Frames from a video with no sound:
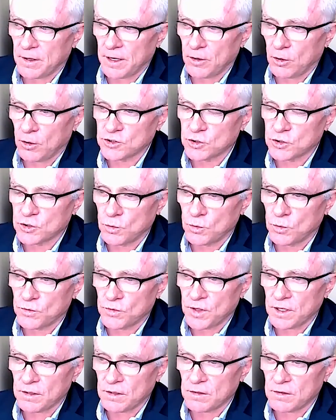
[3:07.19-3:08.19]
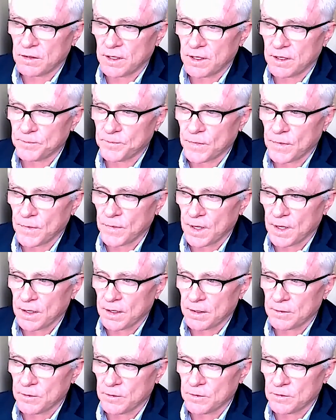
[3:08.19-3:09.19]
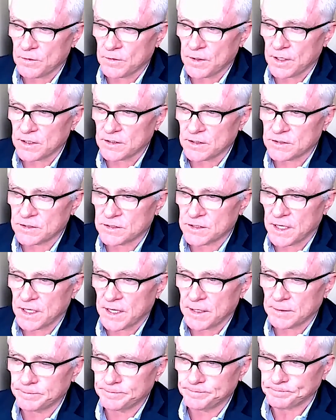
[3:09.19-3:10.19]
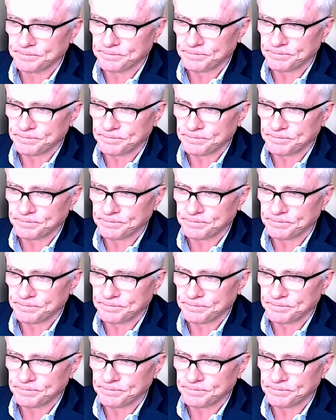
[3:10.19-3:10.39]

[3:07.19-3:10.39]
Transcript: I also think that that it's um,